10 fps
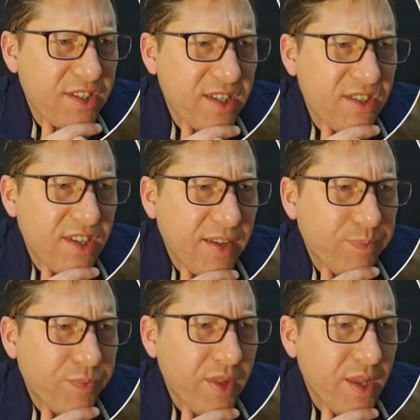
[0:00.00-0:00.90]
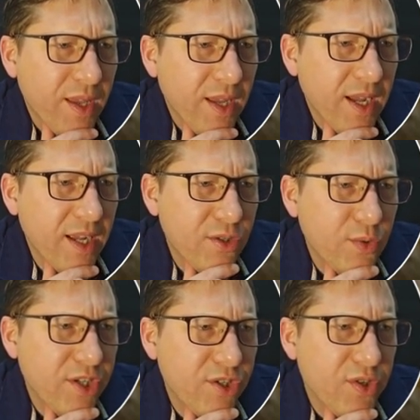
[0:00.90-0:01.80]
this. And
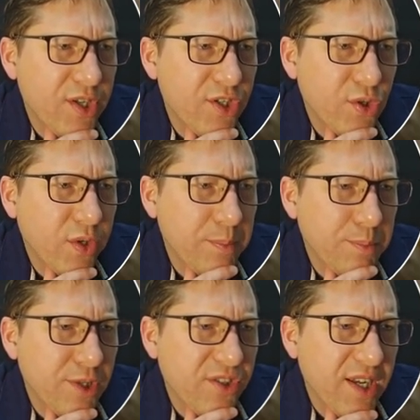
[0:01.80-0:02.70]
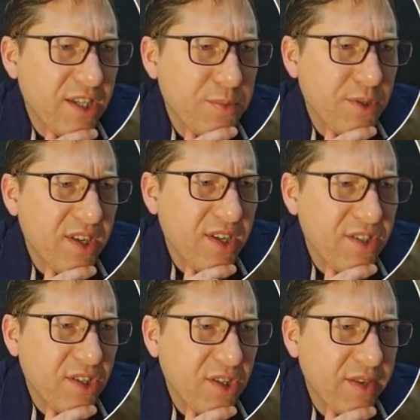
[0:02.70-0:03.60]
creatures you control get +X
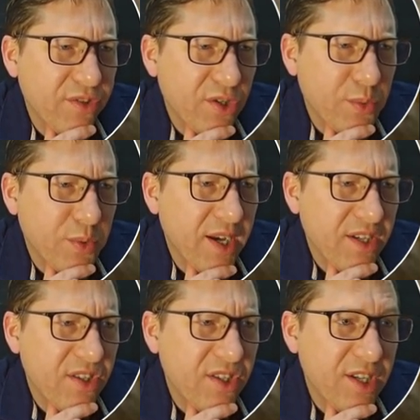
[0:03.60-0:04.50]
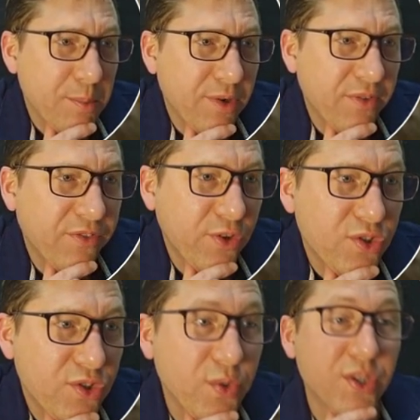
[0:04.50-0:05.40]
until end of turn, where X is the number of
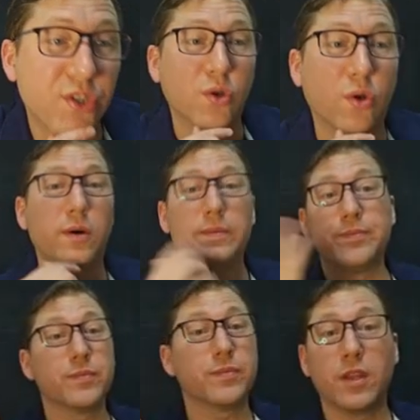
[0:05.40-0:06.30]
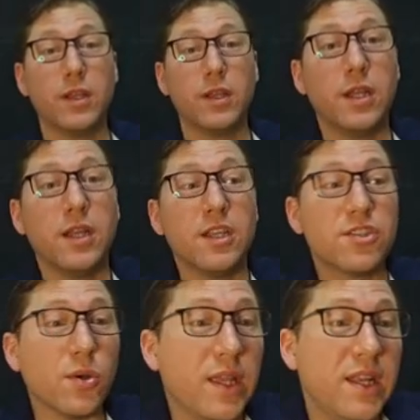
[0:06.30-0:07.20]
foods you control.
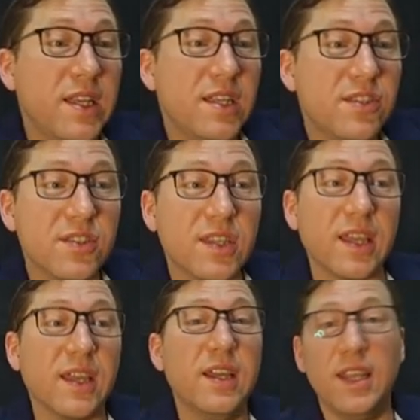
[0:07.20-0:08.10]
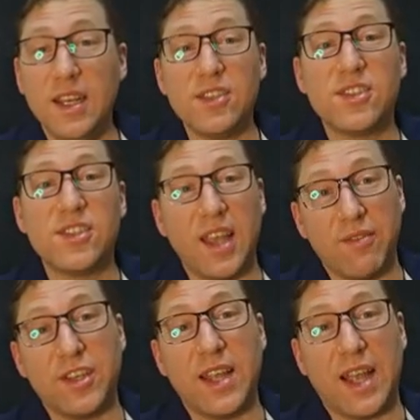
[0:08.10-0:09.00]
So it is
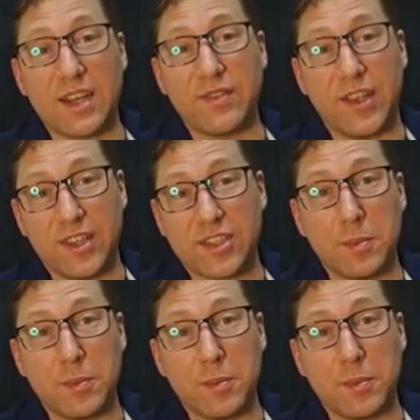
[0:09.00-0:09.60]
7 to activate this